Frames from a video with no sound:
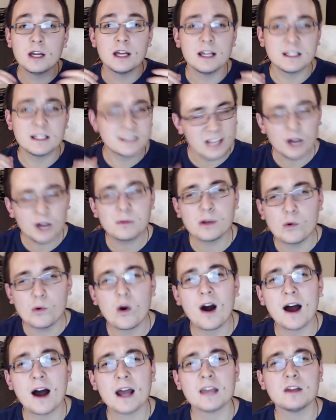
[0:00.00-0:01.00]
Tell me
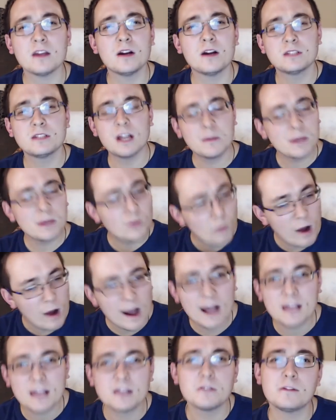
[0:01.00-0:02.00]
why. You know, tell me
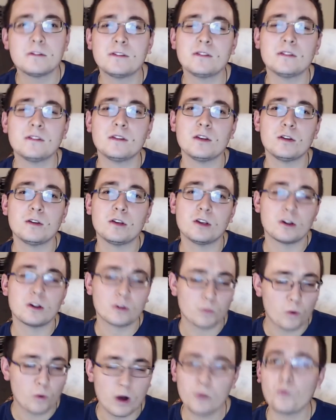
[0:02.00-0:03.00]
why you're
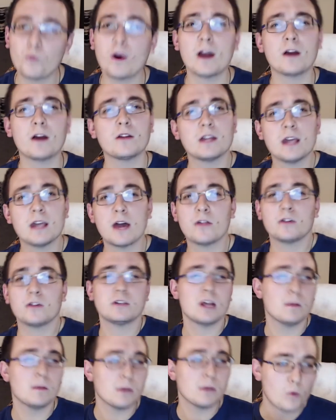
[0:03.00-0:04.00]
one way or the other.
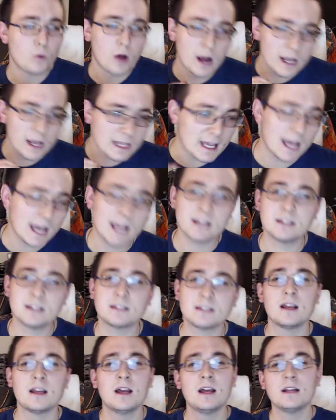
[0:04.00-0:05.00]
Tell me why
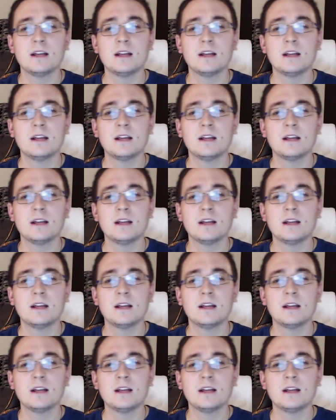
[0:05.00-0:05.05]
yes.